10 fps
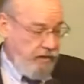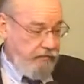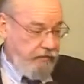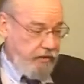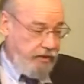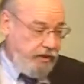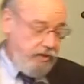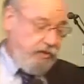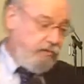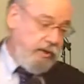that first
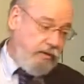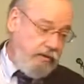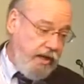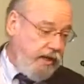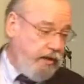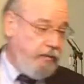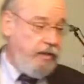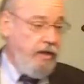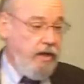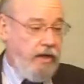Easter. We know that. I
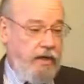mean,